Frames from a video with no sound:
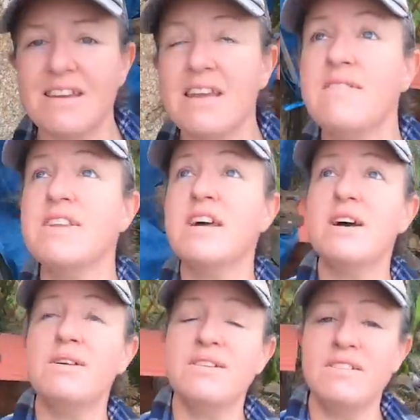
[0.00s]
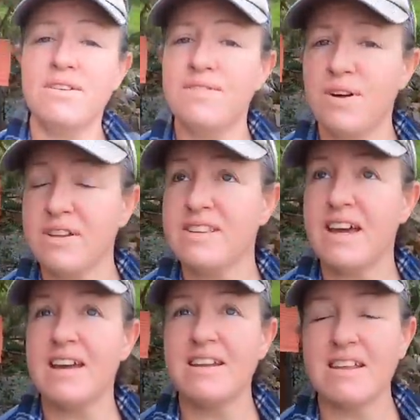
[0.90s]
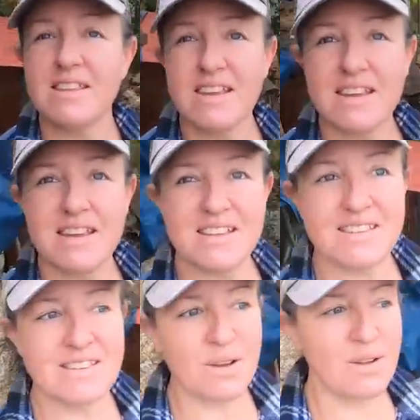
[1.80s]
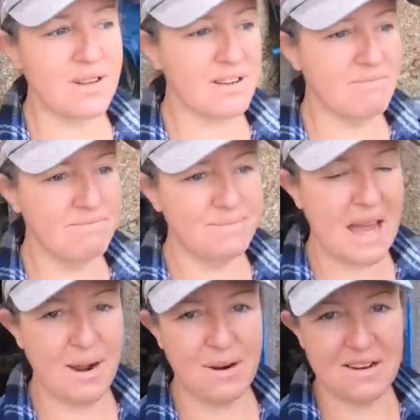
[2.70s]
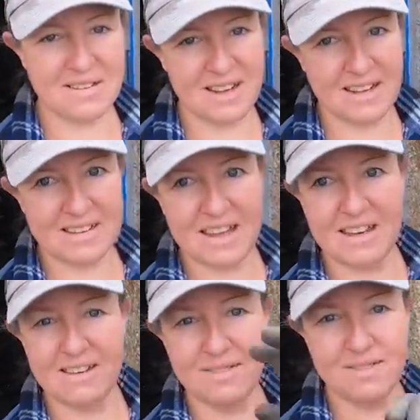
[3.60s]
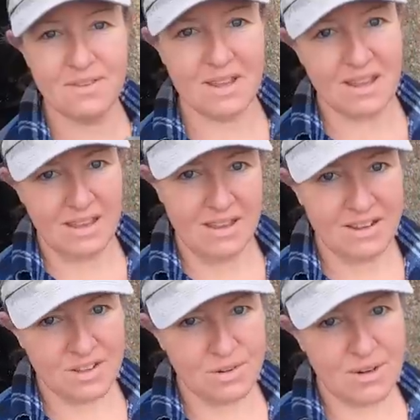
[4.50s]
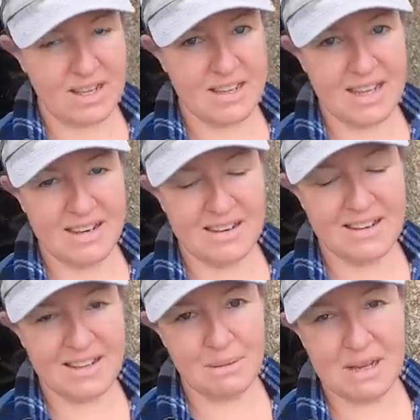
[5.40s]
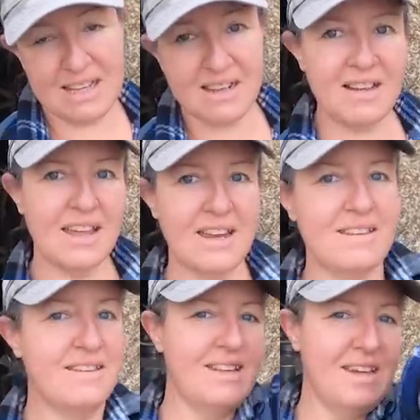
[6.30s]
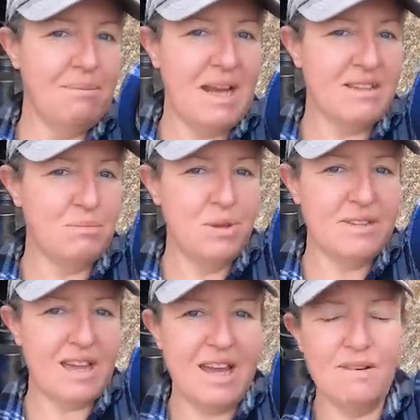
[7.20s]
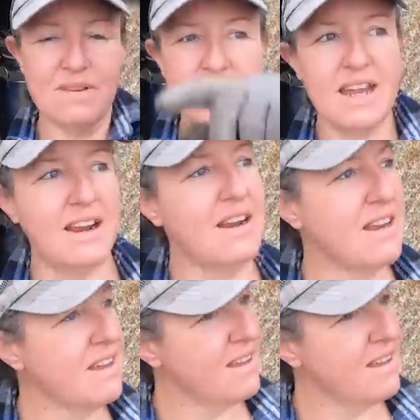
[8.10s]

even though there's no full sun, the solar power does kind of trickle in little by little, and I see a patch of blue sky over there.